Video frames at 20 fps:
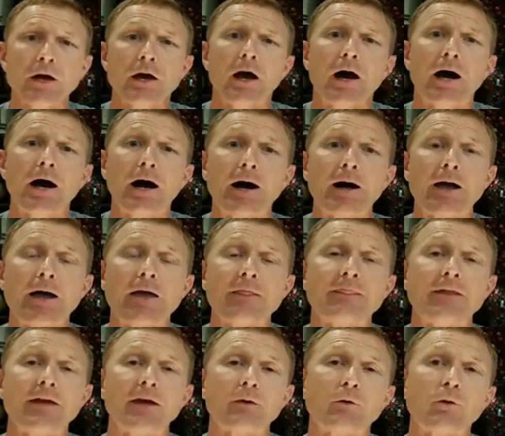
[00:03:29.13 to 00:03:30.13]
And
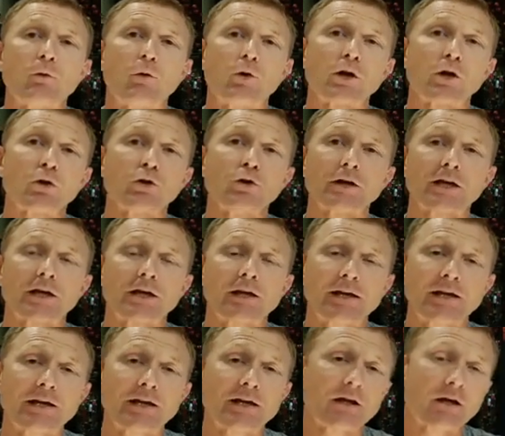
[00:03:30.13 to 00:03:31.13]
then we want to look at
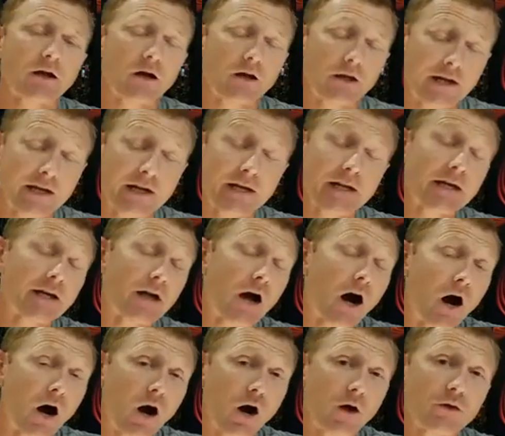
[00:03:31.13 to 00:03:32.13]
any and
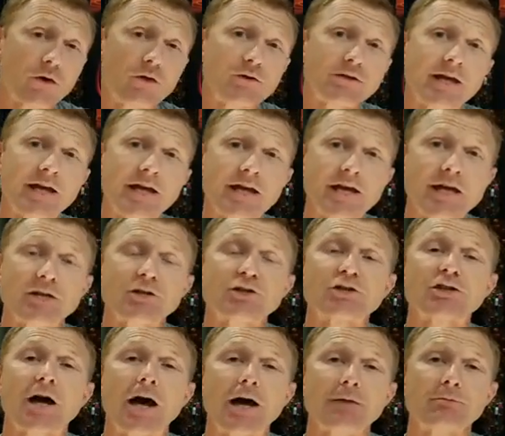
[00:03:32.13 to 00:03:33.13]
all those hinge
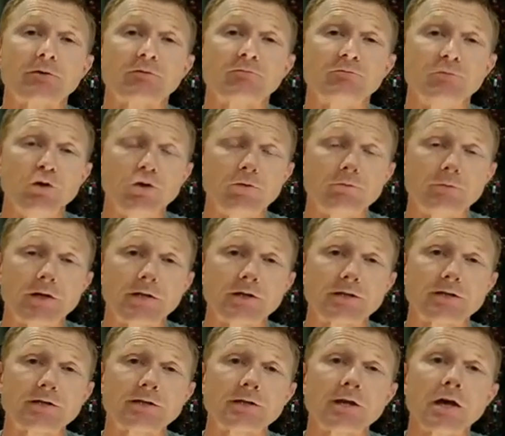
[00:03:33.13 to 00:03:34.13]
type of
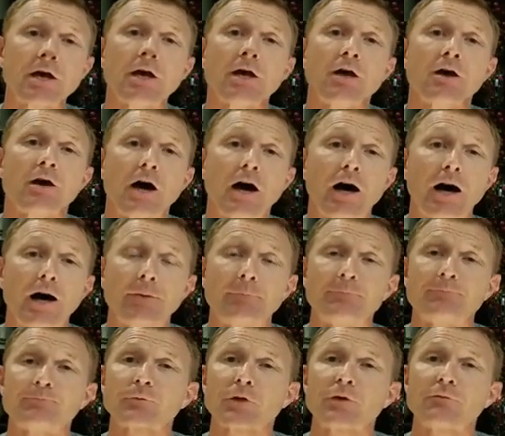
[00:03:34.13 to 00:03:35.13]
movements
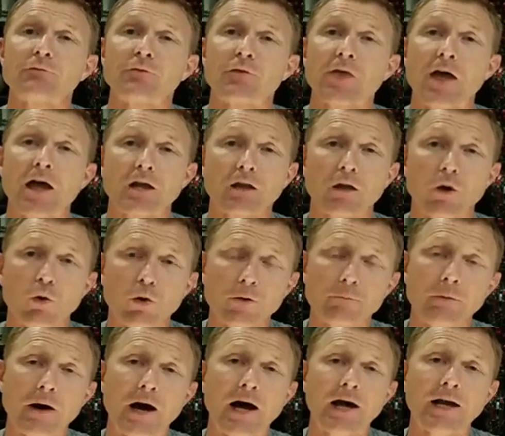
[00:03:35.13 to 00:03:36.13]
for that lower
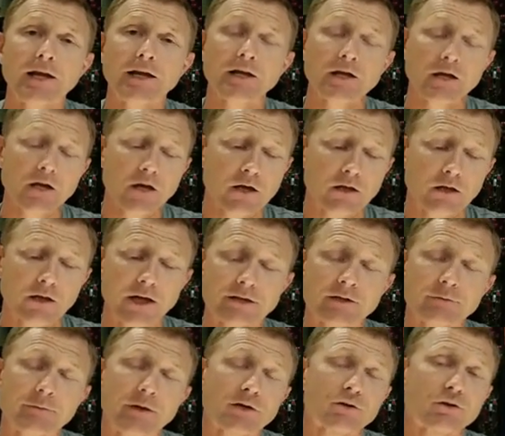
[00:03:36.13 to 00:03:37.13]
body. Like
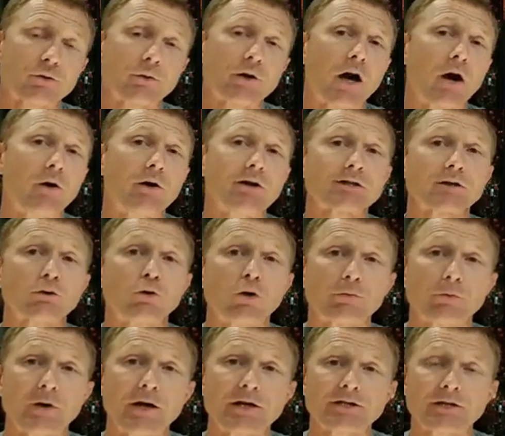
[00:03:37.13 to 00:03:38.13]
to make sure we always
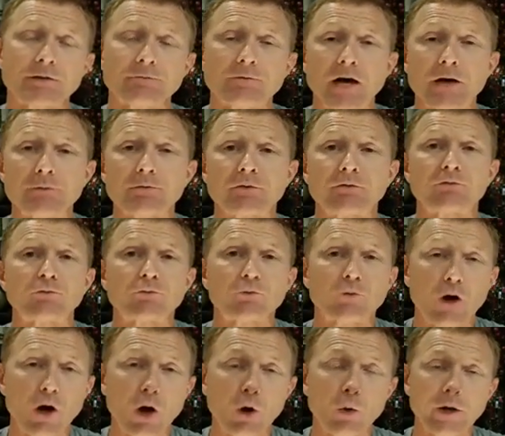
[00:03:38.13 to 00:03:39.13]
incorporate some type of
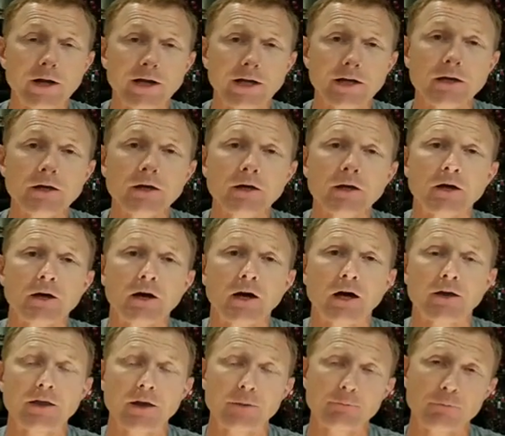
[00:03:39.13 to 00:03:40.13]
rowing.
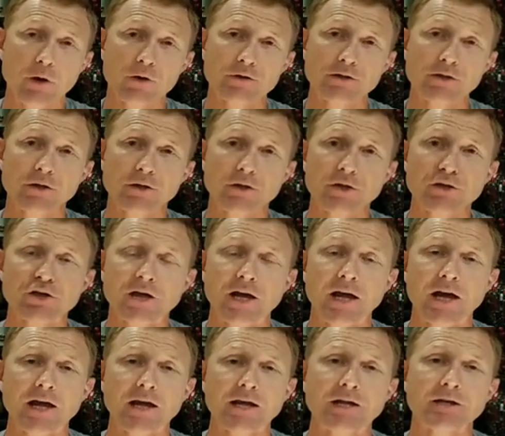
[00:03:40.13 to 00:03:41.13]
That posterior
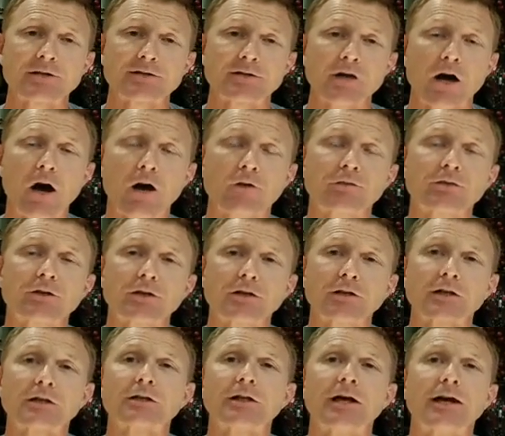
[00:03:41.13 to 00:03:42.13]
chain is often
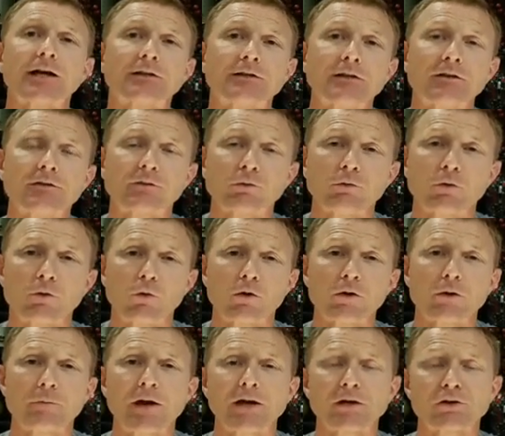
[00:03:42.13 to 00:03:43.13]
neglected, so we want
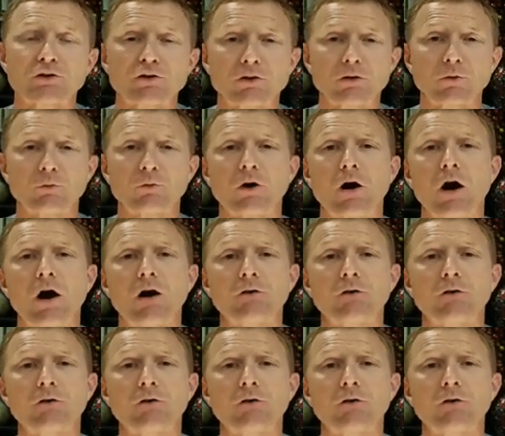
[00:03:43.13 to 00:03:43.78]
to make sure that we're